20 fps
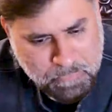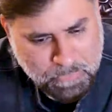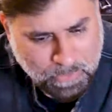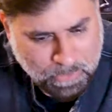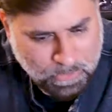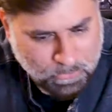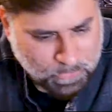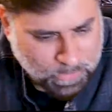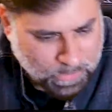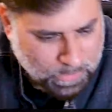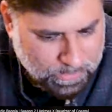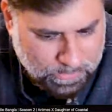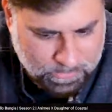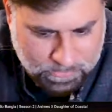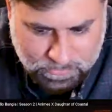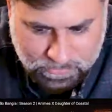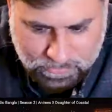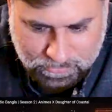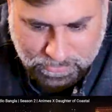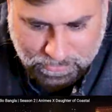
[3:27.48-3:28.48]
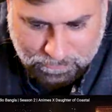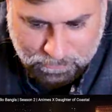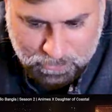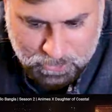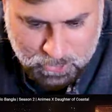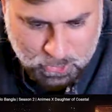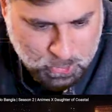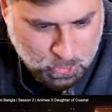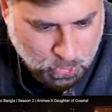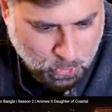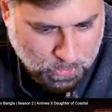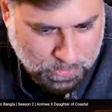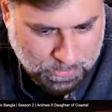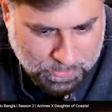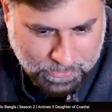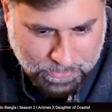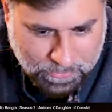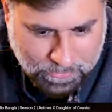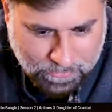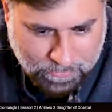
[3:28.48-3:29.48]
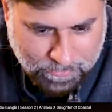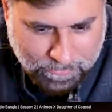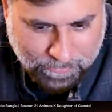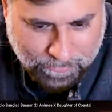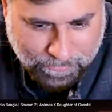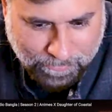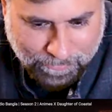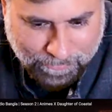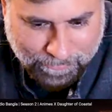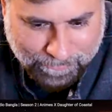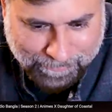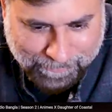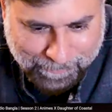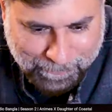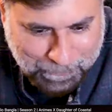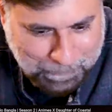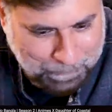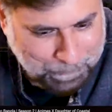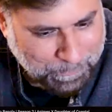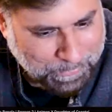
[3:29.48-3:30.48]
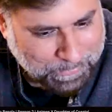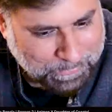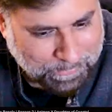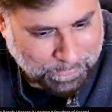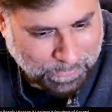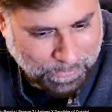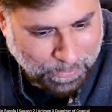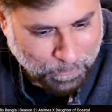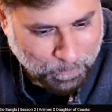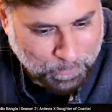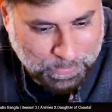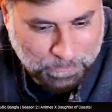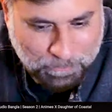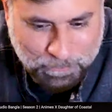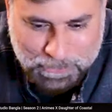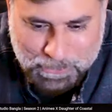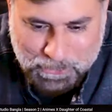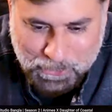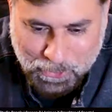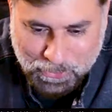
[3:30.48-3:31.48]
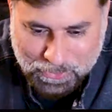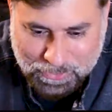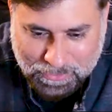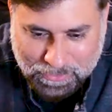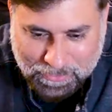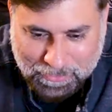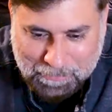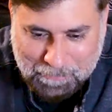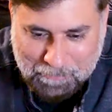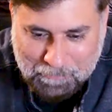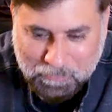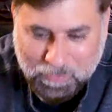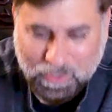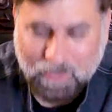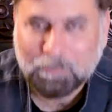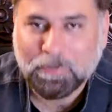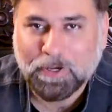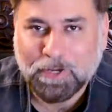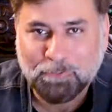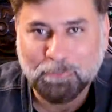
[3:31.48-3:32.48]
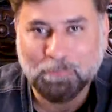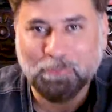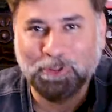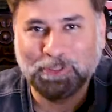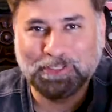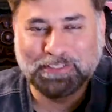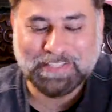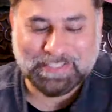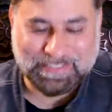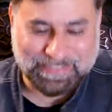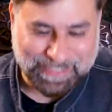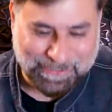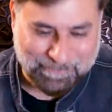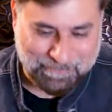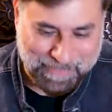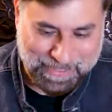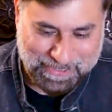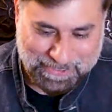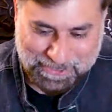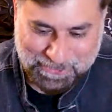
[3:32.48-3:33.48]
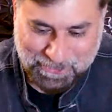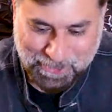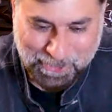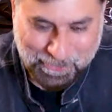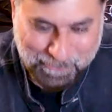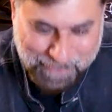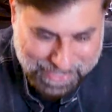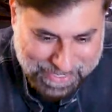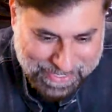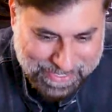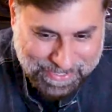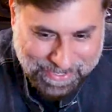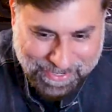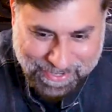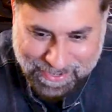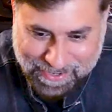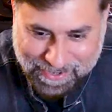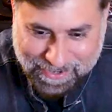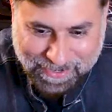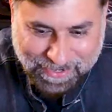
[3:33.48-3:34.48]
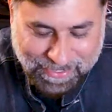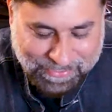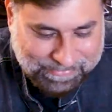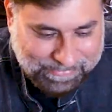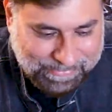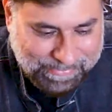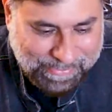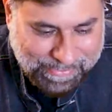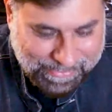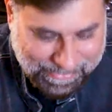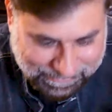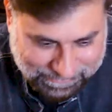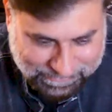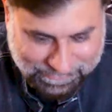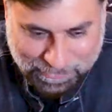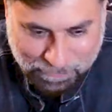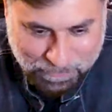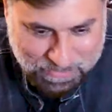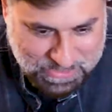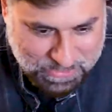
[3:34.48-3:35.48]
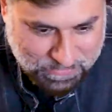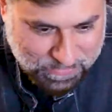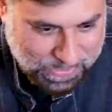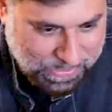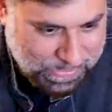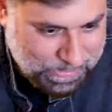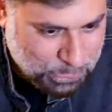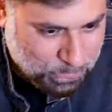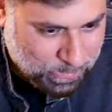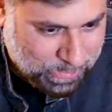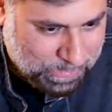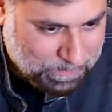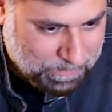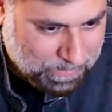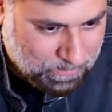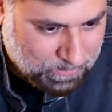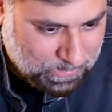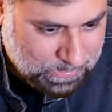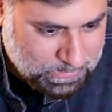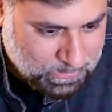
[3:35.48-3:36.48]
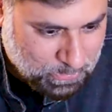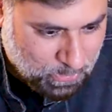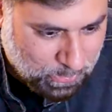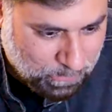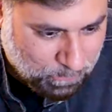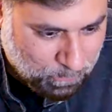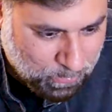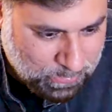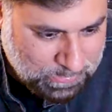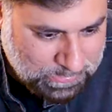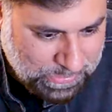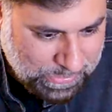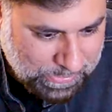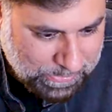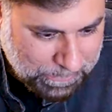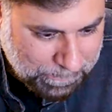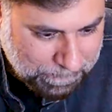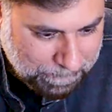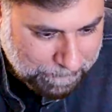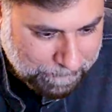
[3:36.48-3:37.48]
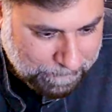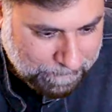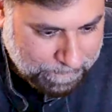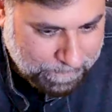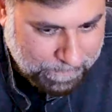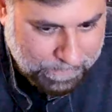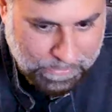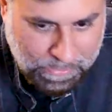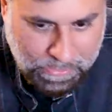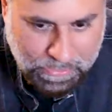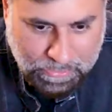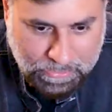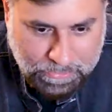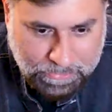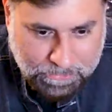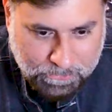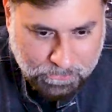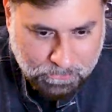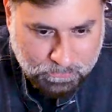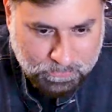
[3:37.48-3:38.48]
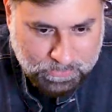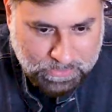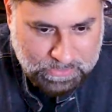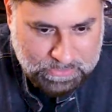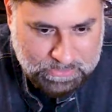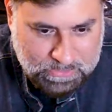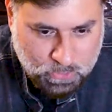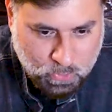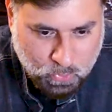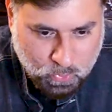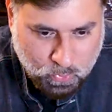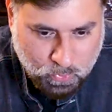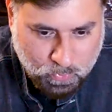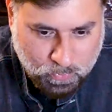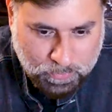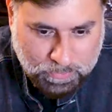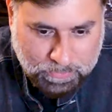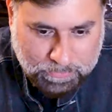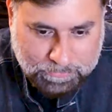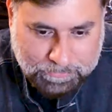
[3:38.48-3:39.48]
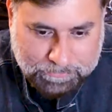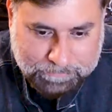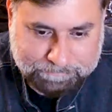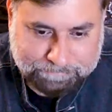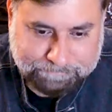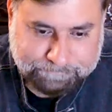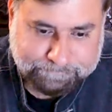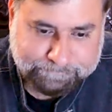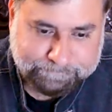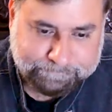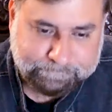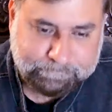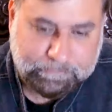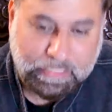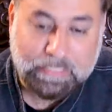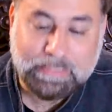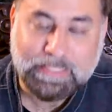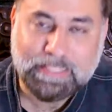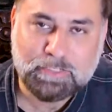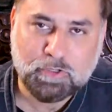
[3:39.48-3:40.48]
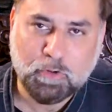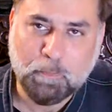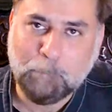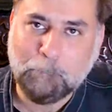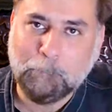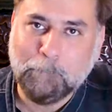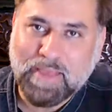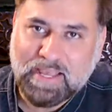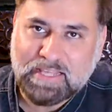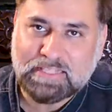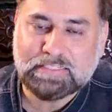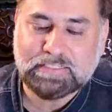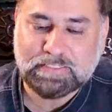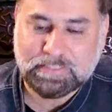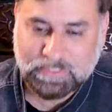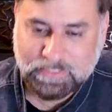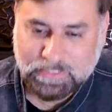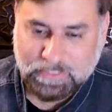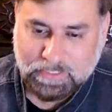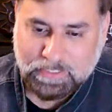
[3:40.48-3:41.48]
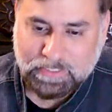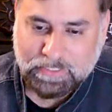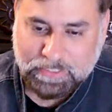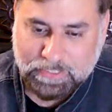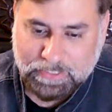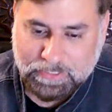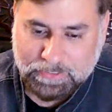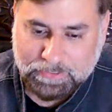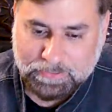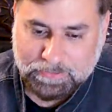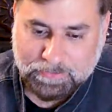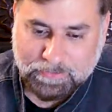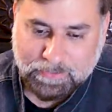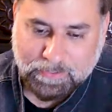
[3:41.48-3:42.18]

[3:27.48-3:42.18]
Okay, that was short, but a wonderful song. Apart from all the things that I've mentioned already, I think another thing which I really enjoyed about this song was that, you know, there's no mess here.